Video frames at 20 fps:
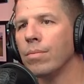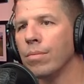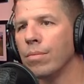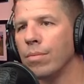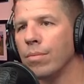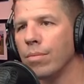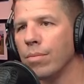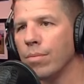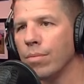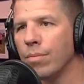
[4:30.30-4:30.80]

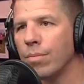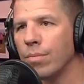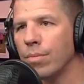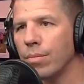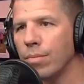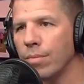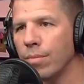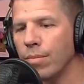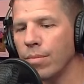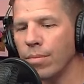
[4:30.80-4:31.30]

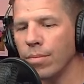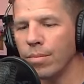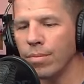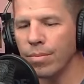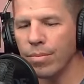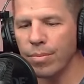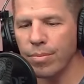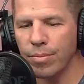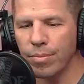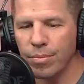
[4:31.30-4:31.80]

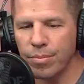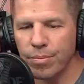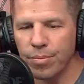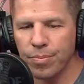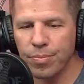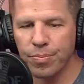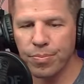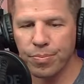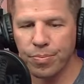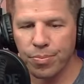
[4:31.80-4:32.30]

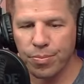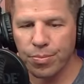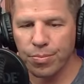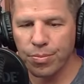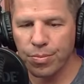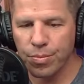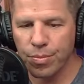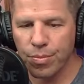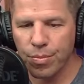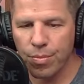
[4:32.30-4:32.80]

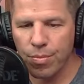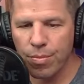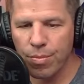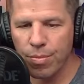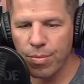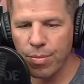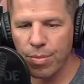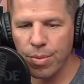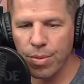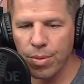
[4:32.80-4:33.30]

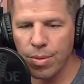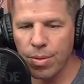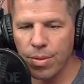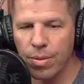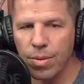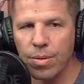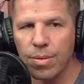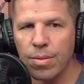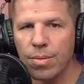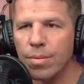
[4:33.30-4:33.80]

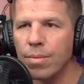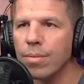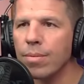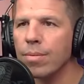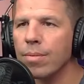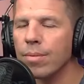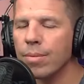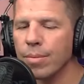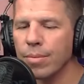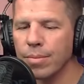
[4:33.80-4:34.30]

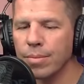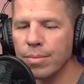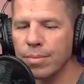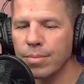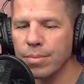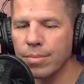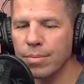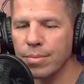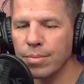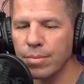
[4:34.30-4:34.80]

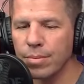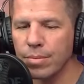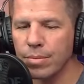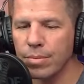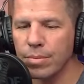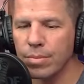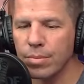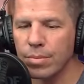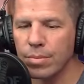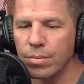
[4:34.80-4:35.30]

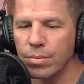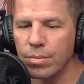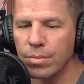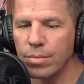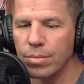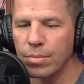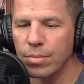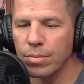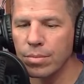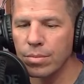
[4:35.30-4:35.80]

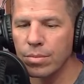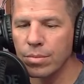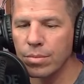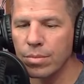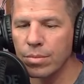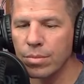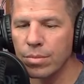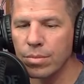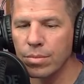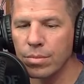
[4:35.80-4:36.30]

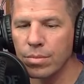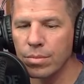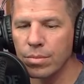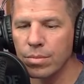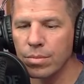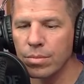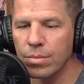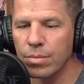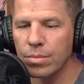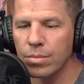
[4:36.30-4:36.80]

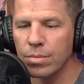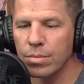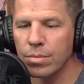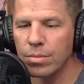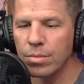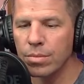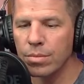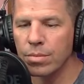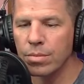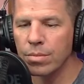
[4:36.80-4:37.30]

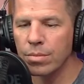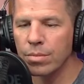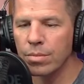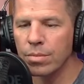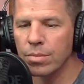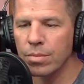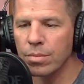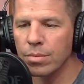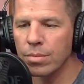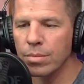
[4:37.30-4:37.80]

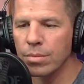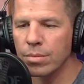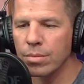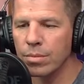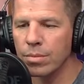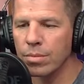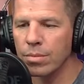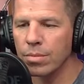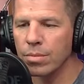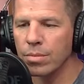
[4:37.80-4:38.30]
[no speech]